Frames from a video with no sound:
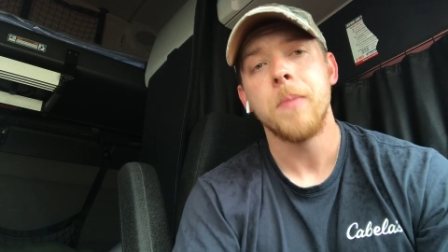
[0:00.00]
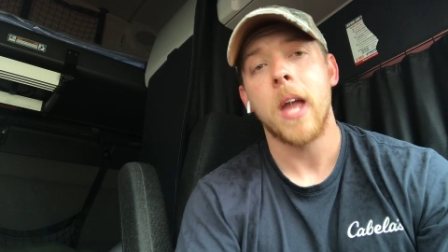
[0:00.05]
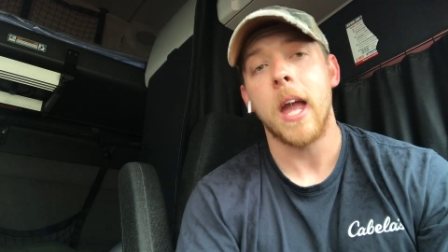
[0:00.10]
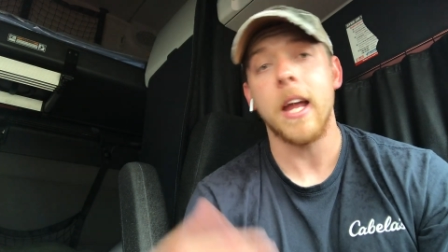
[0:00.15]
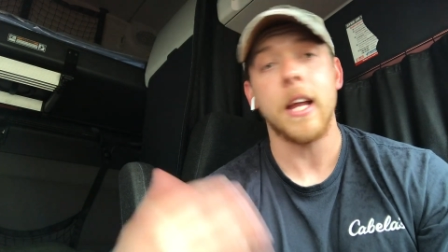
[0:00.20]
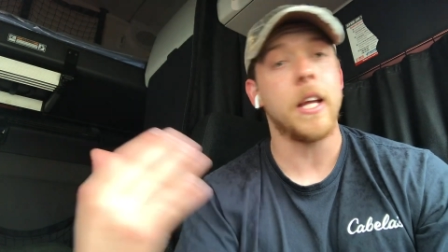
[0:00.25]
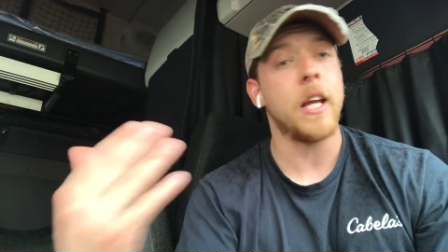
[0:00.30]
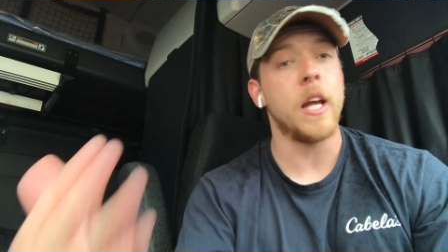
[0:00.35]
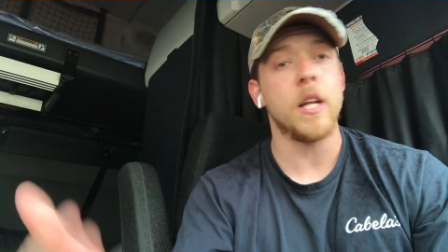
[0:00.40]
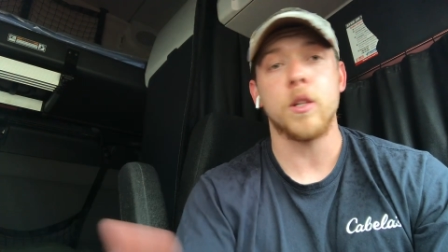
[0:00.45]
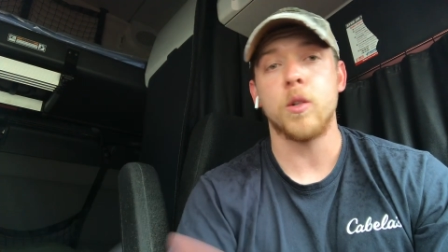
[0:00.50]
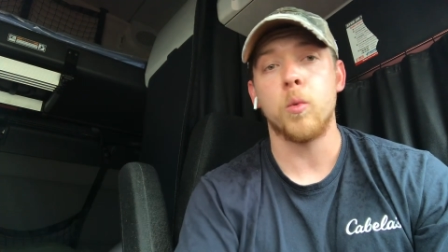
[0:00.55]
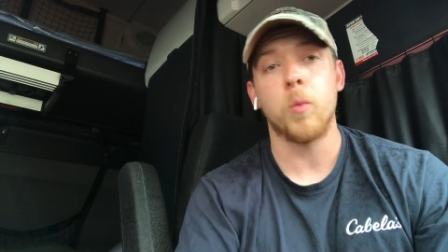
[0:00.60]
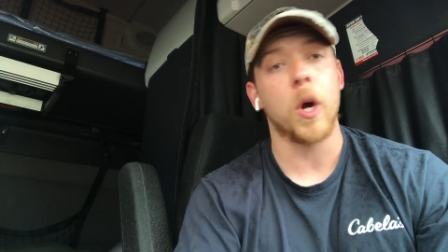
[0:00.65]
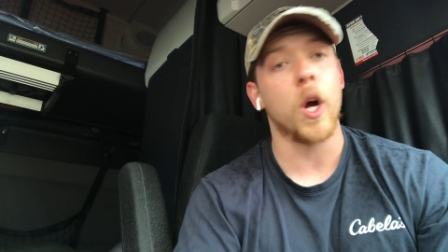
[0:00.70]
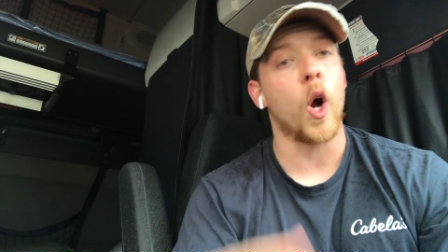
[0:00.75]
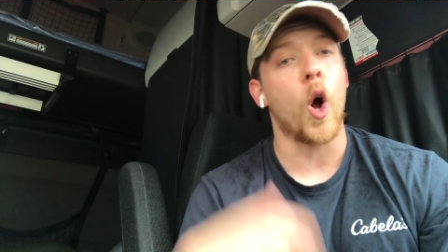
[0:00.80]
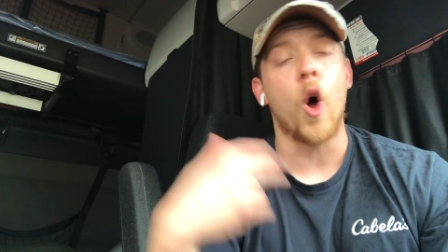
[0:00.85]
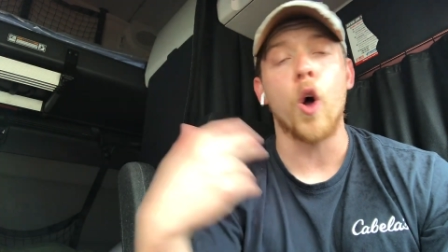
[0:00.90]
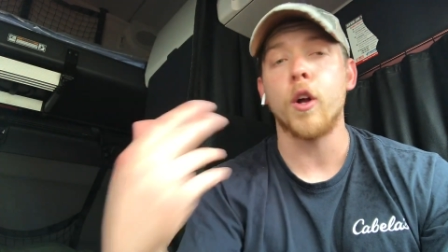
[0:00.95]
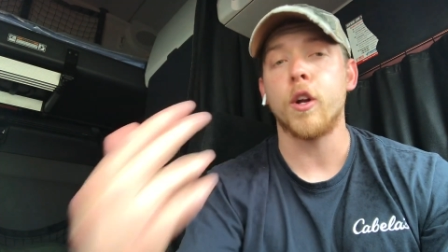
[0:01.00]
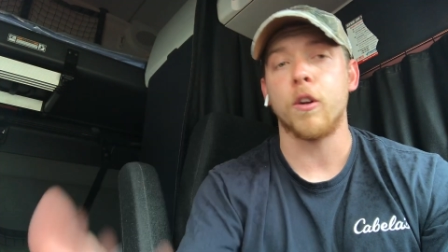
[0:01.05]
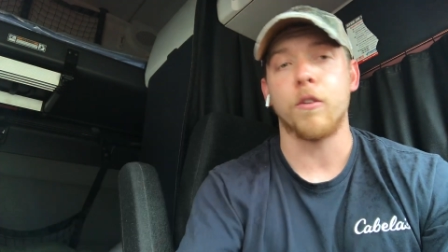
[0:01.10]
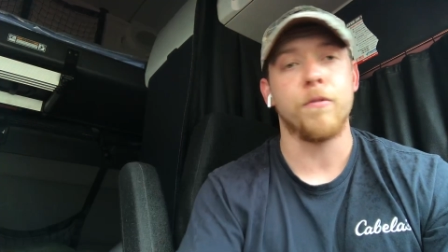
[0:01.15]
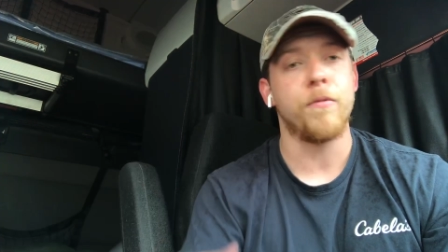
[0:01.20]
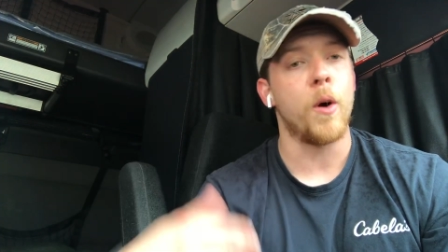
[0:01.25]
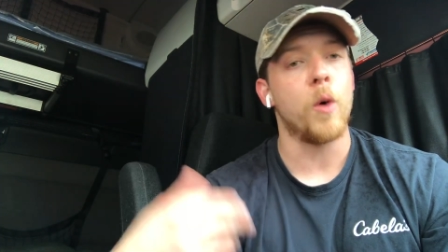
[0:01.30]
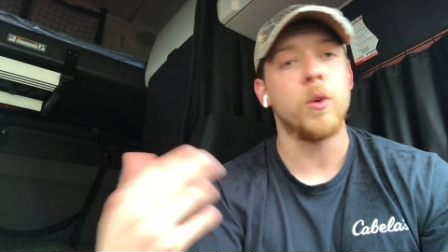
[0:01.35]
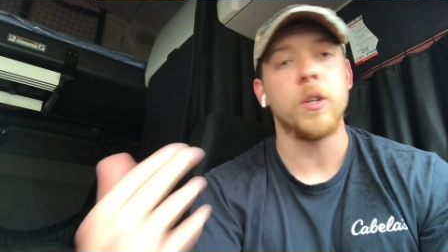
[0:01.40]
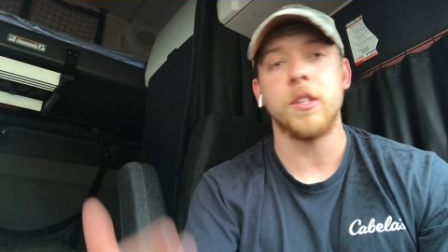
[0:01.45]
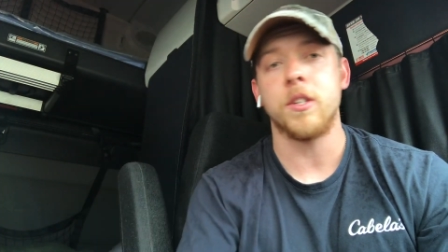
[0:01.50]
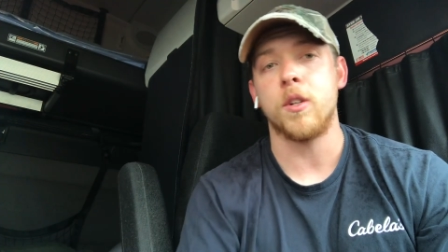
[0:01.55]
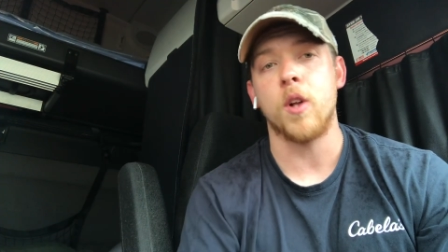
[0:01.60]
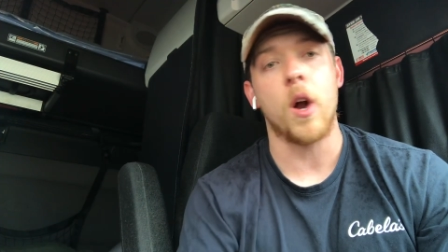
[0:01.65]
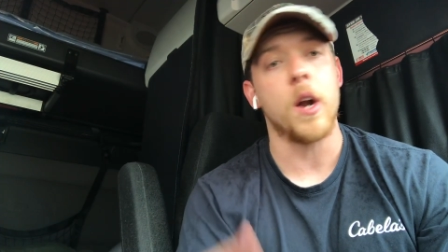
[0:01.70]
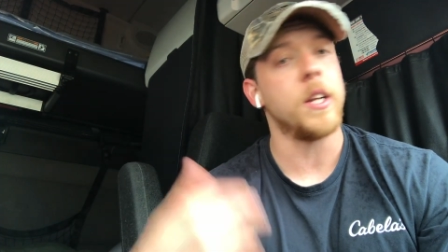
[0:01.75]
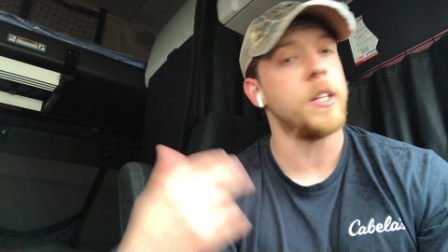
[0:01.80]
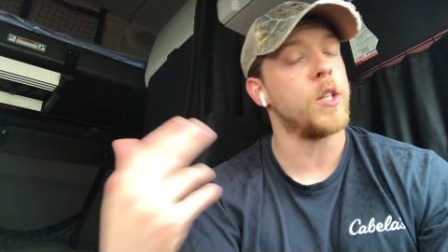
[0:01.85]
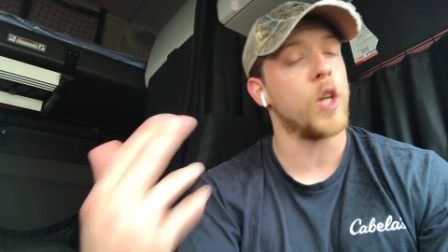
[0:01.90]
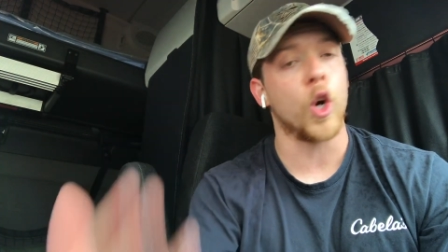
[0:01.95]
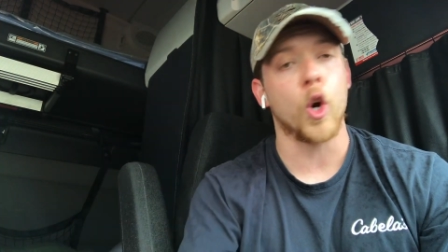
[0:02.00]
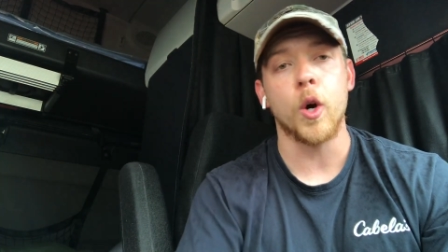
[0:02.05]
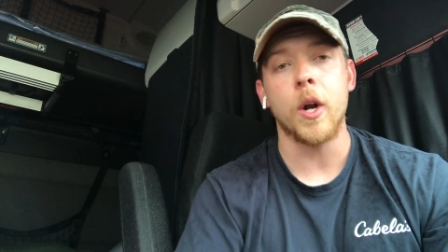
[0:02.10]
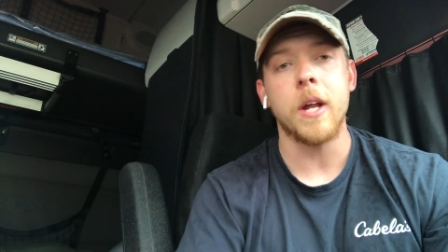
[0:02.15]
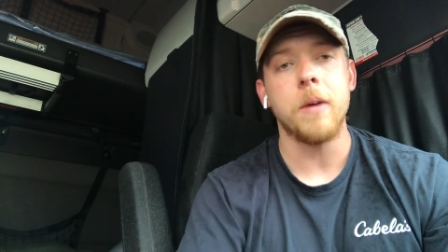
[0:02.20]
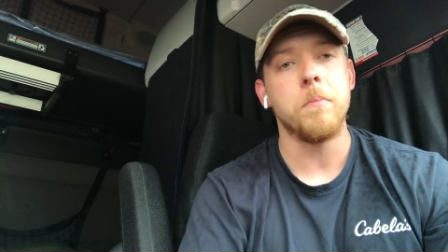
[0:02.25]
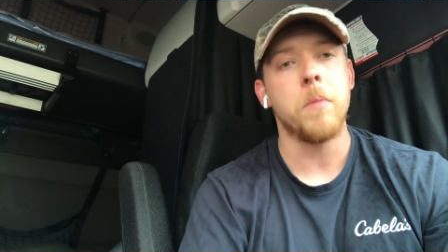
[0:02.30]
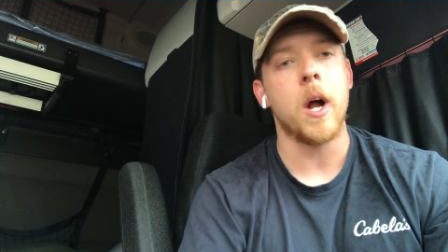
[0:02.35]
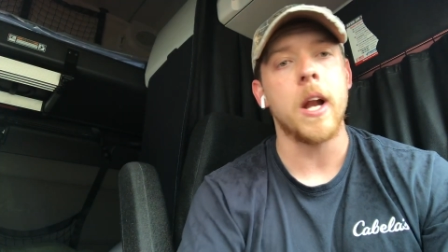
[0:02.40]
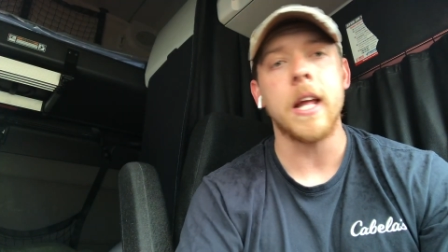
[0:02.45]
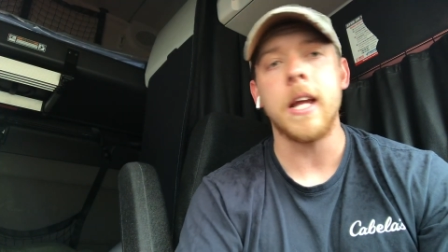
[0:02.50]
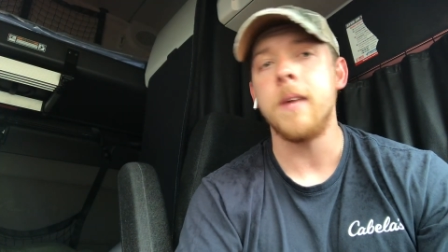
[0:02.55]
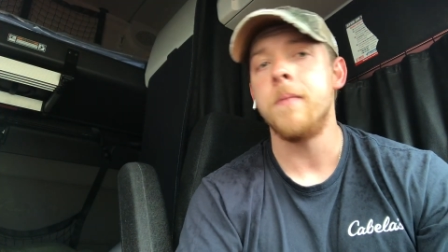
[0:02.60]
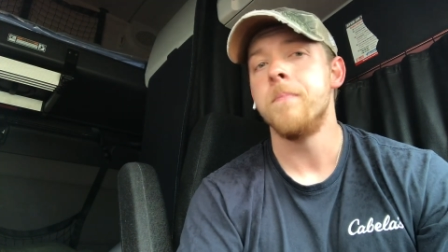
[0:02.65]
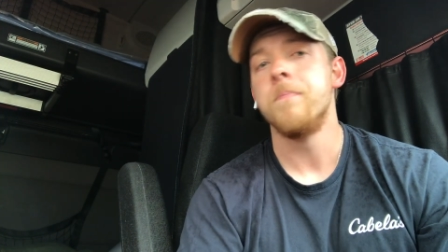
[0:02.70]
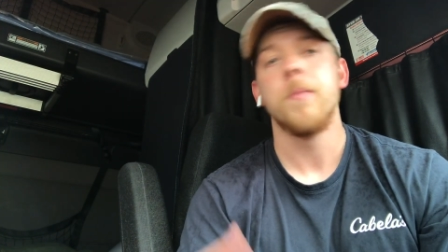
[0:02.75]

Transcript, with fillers: and get to where all you're focused on is earning money